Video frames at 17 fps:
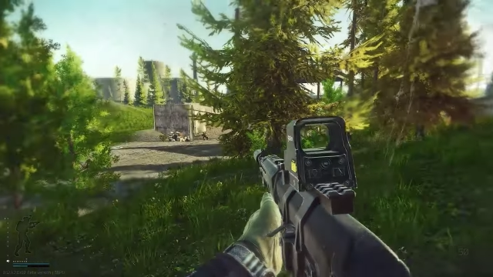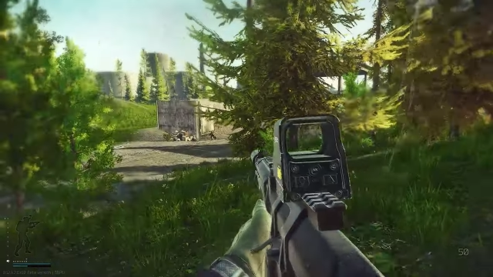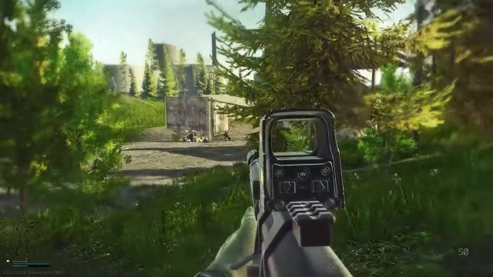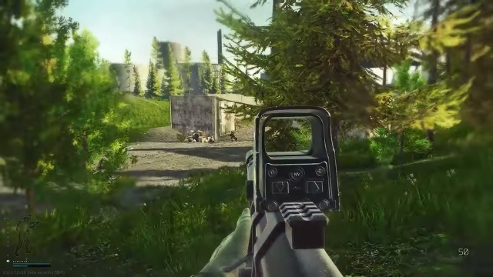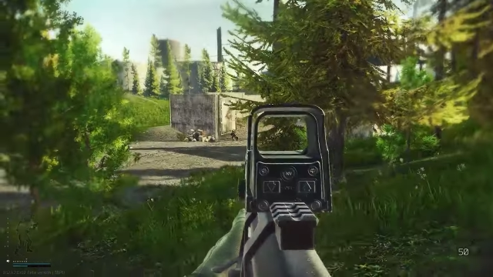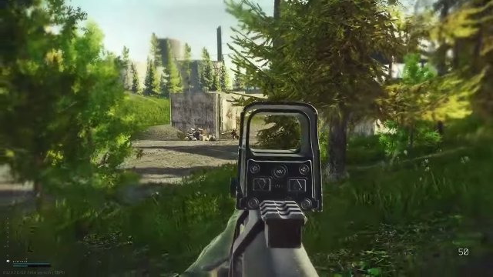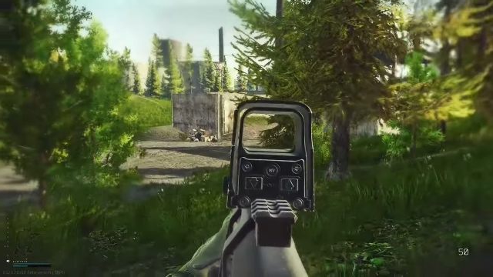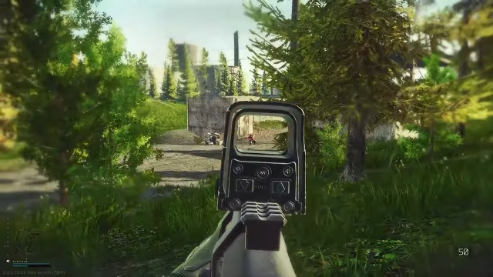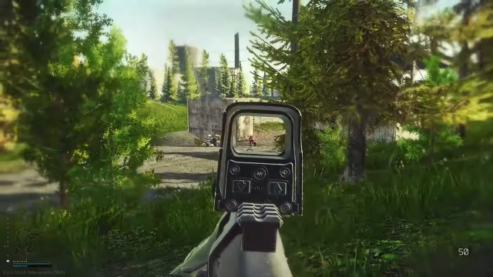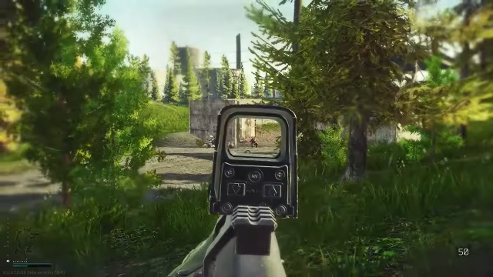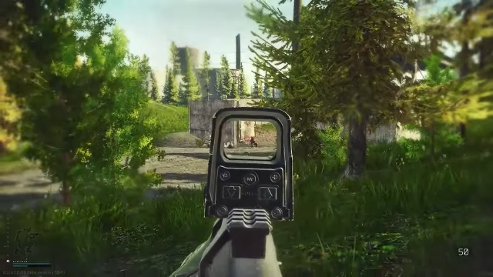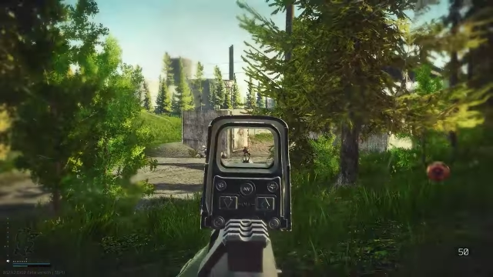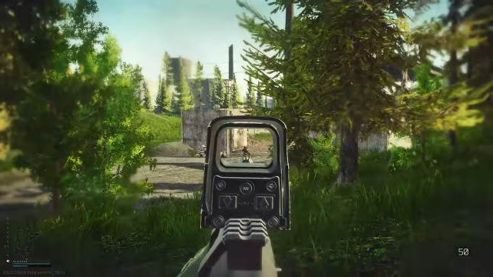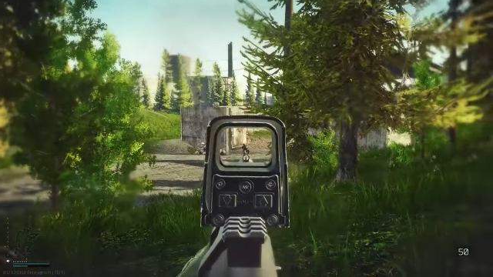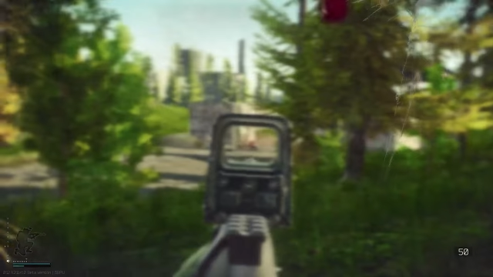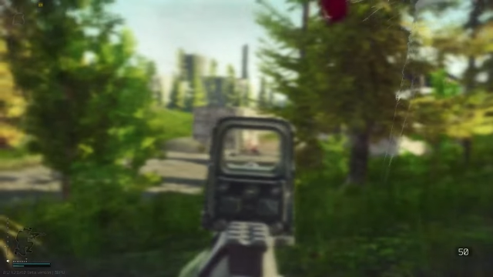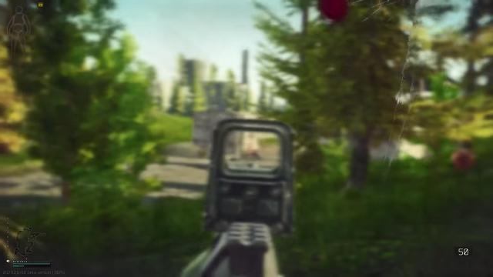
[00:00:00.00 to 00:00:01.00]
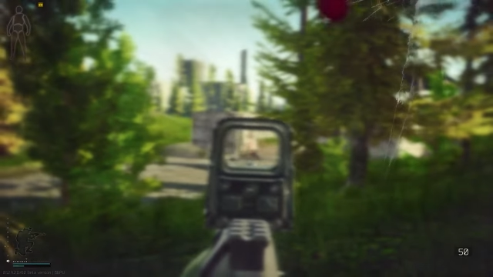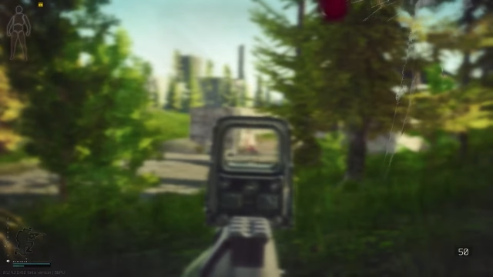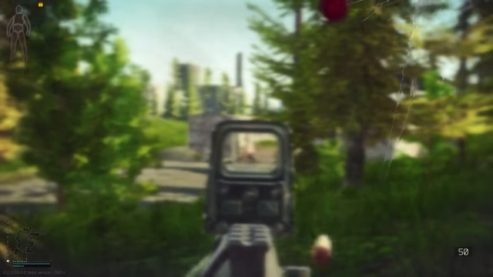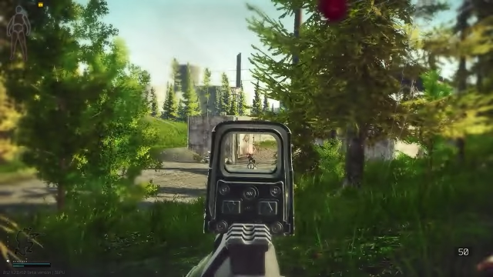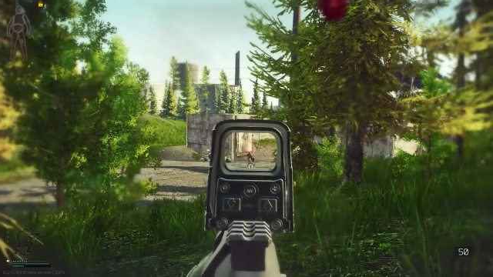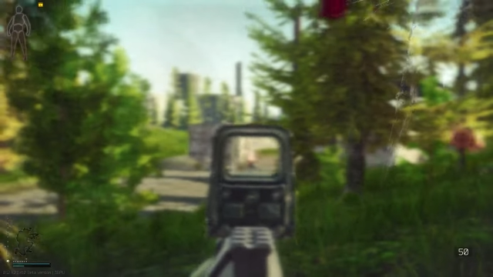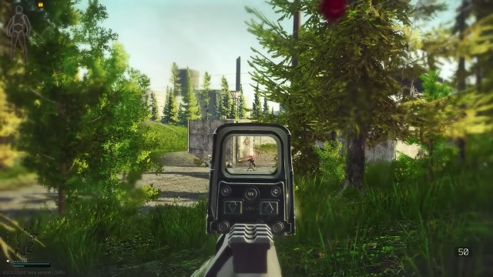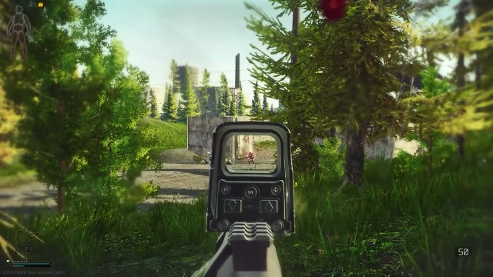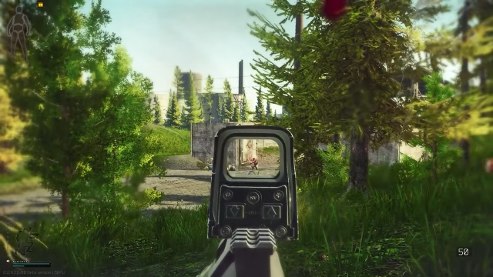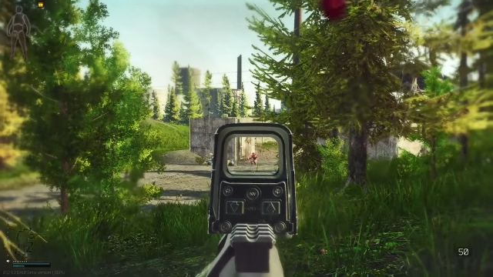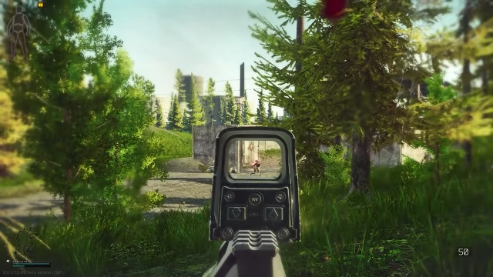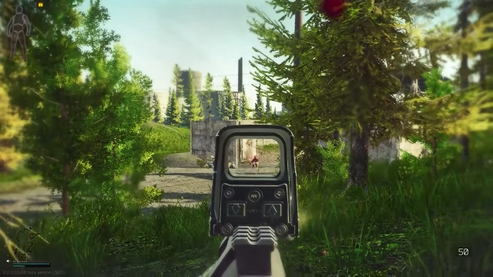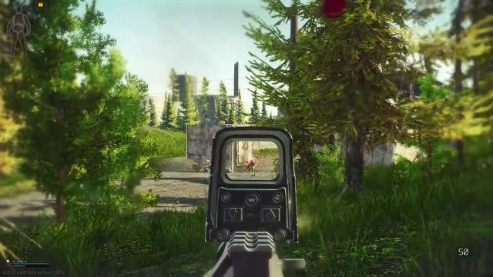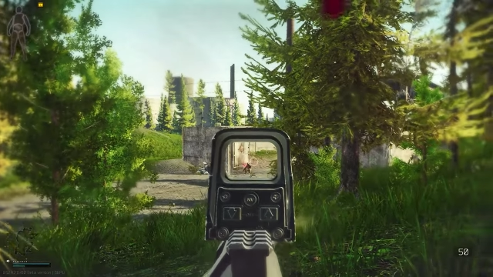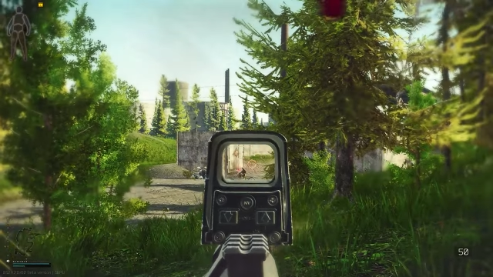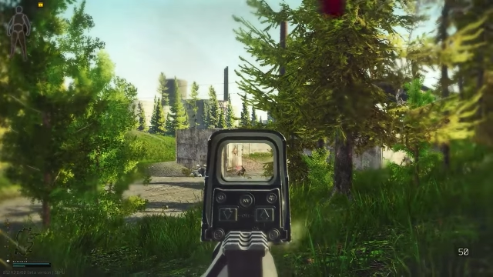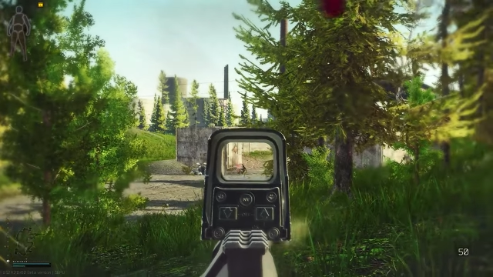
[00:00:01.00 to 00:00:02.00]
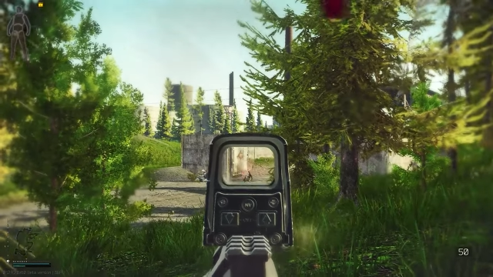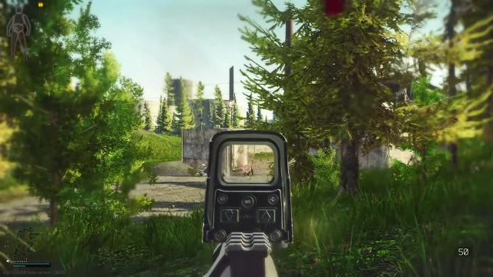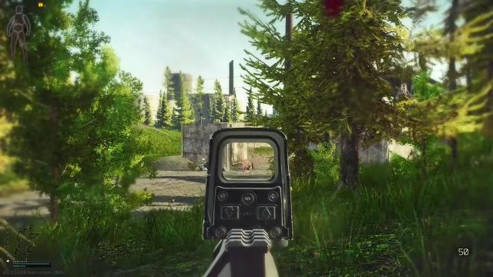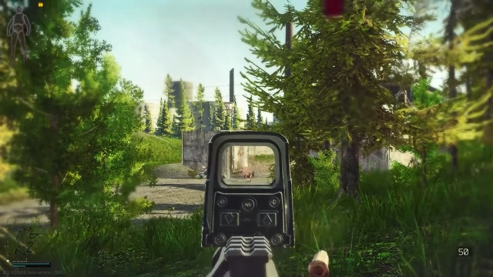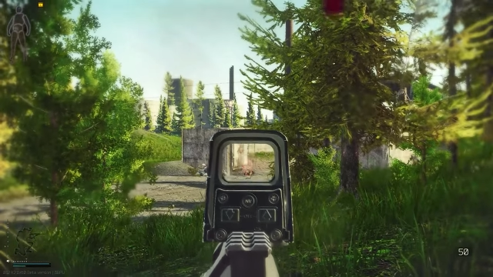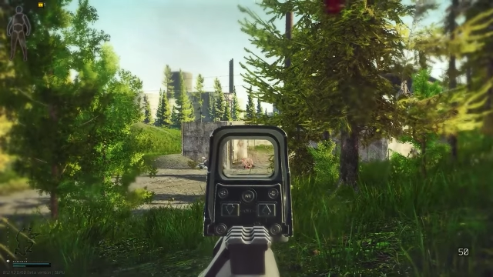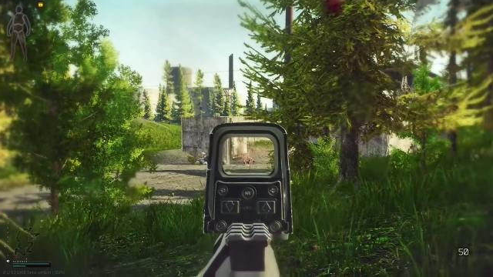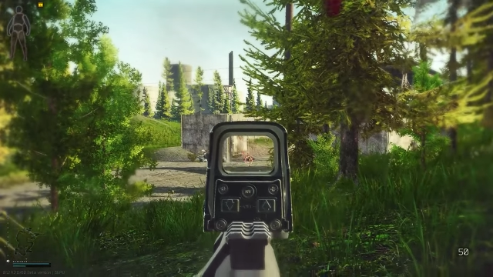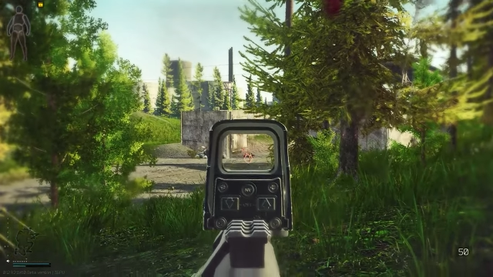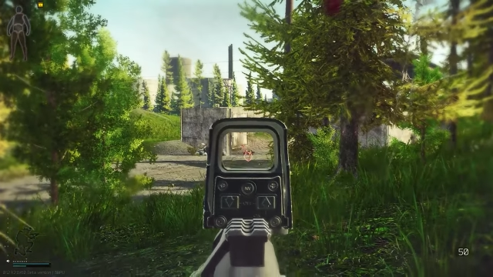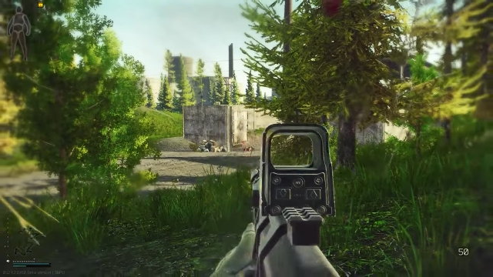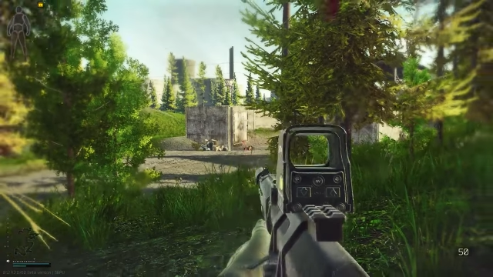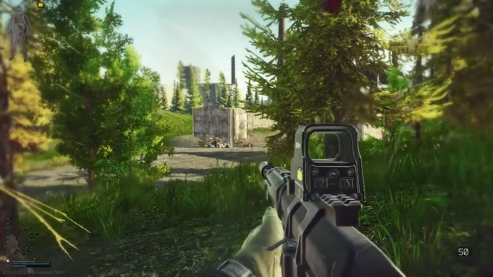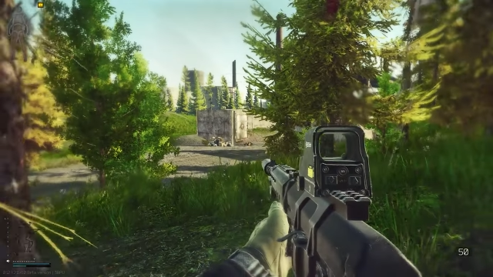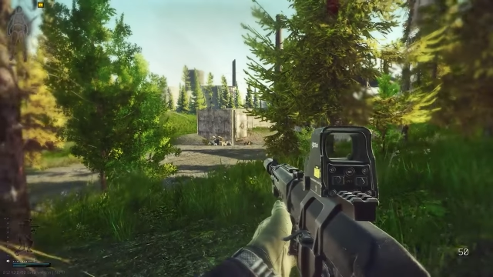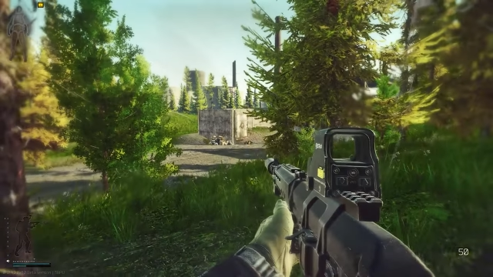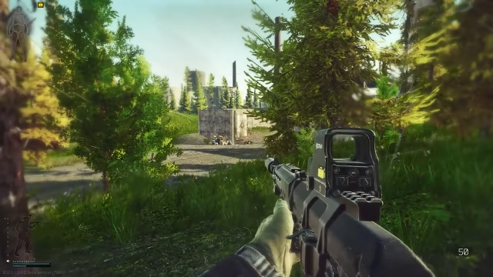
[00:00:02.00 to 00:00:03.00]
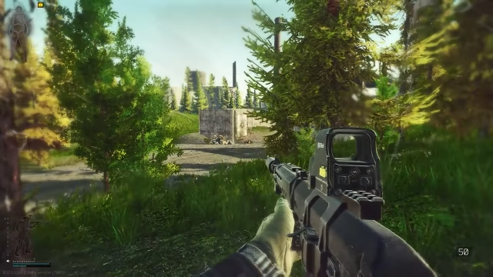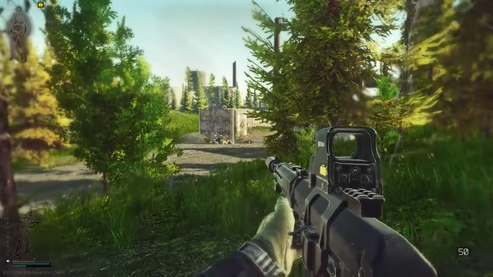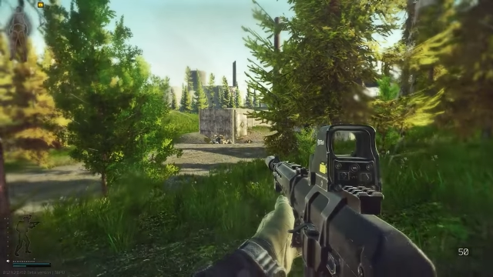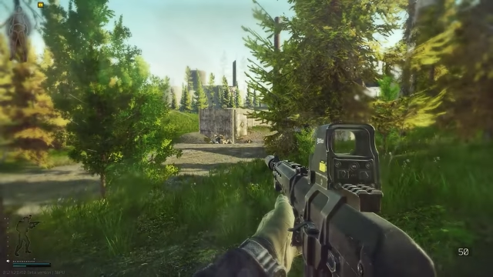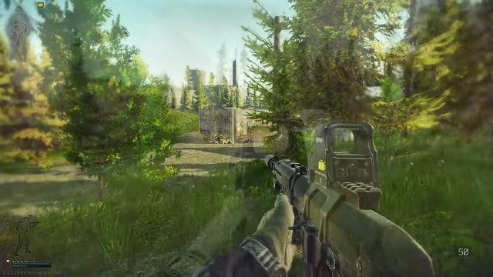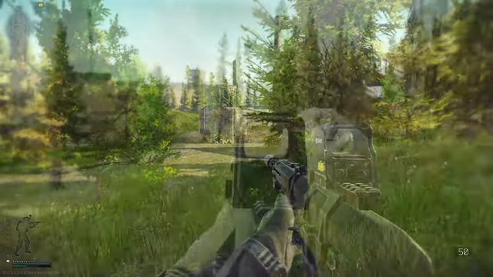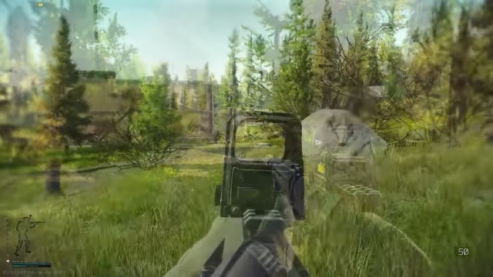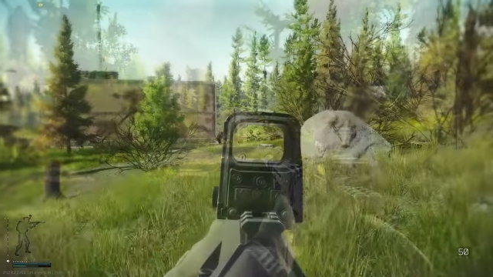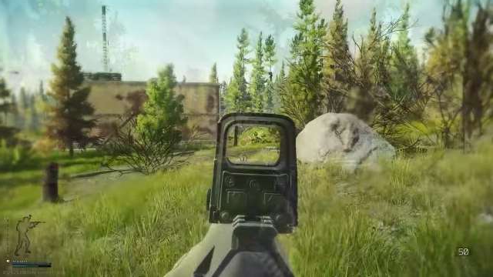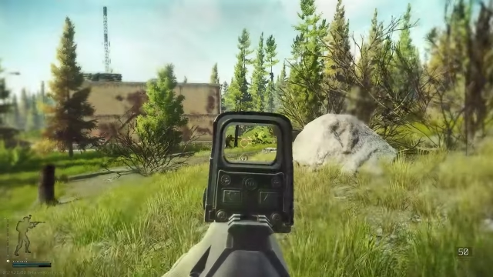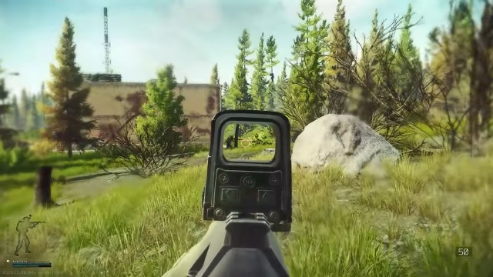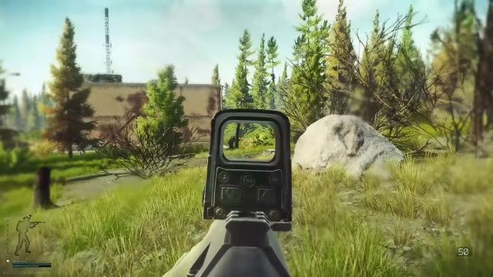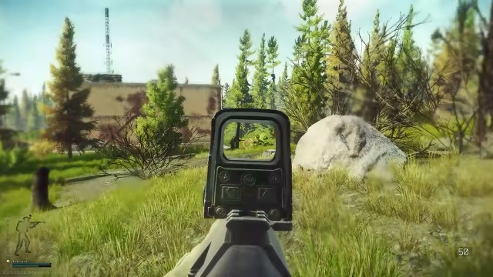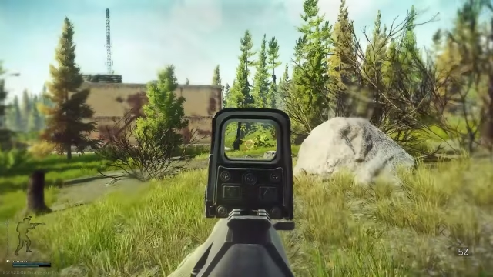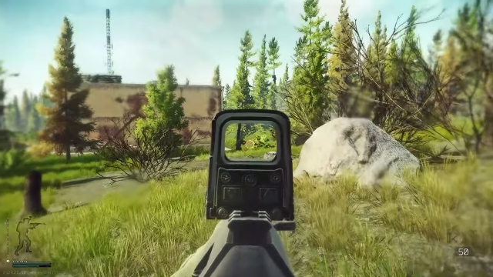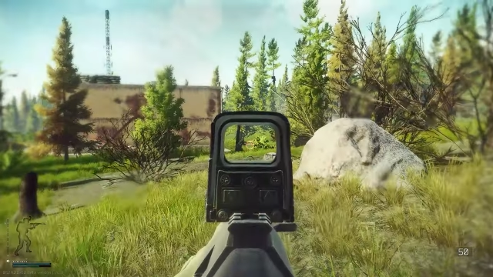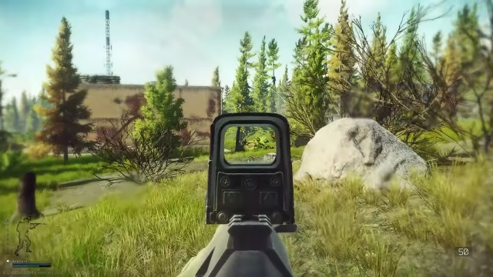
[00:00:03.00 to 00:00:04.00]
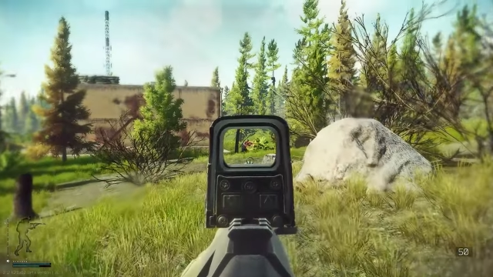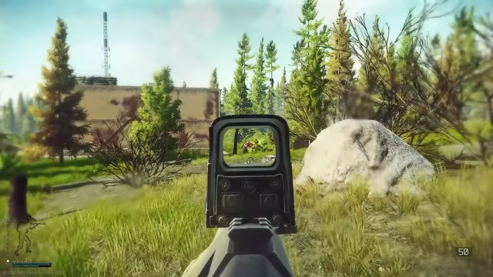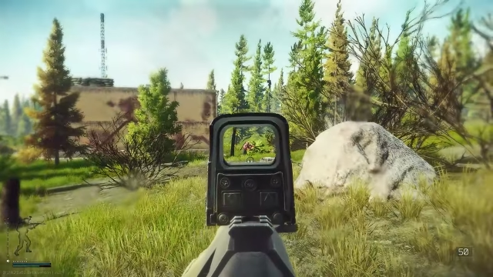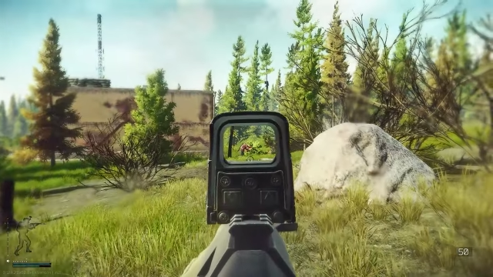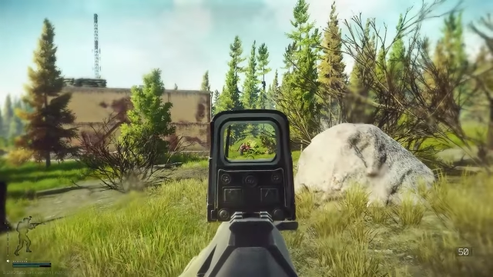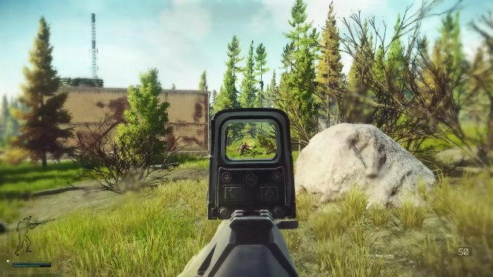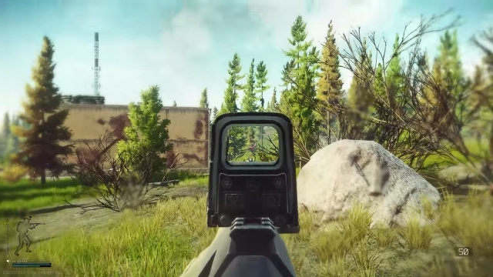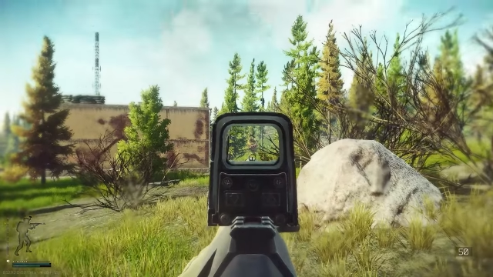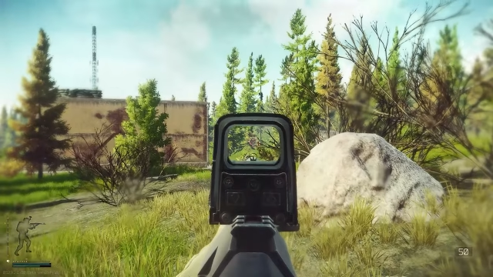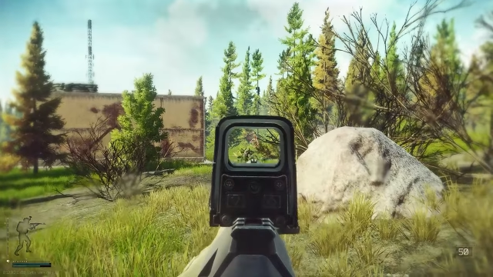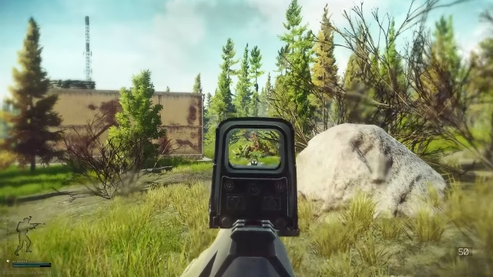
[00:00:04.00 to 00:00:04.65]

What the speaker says: (no speaker visible)